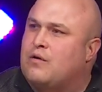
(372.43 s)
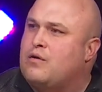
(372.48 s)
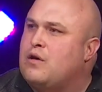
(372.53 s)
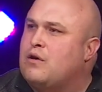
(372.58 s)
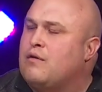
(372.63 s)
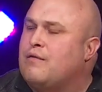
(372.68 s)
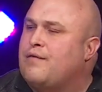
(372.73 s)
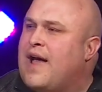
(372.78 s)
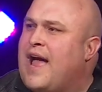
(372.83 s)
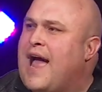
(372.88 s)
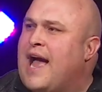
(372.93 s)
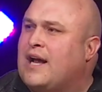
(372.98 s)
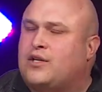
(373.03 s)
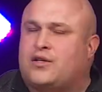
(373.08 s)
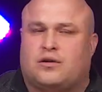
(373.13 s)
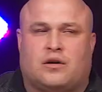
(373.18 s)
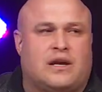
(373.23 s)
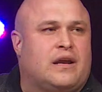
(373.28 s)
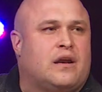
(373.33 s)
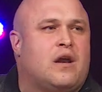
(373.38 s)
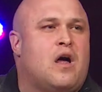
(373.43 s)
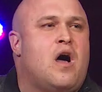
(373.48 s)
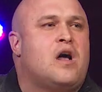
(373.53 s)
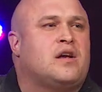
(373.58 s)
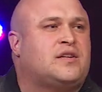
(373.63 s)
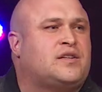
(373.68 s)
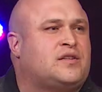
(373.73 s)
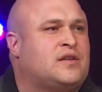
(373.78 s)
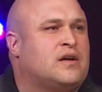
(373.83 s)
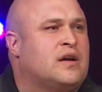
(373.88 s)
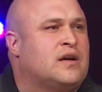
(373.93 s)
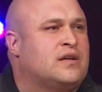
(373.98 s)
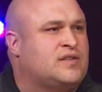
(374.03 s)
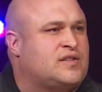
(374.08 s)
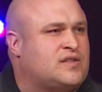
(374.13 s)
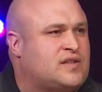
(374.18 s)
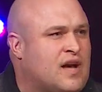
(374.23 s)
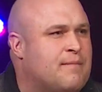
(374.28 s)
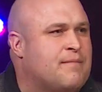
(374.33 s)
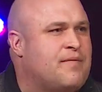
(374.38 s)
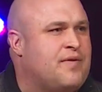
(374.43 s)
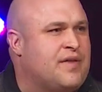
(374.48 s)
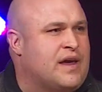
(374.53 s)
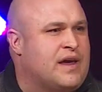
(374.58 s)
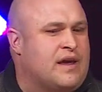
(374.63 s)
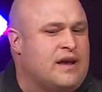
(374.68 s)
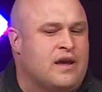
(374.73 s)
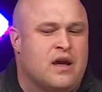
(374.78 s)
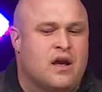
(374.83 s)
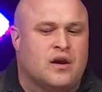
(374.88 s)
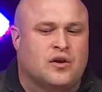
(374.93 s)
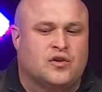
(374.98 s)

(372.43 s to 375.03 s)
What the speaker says: you've actually lost something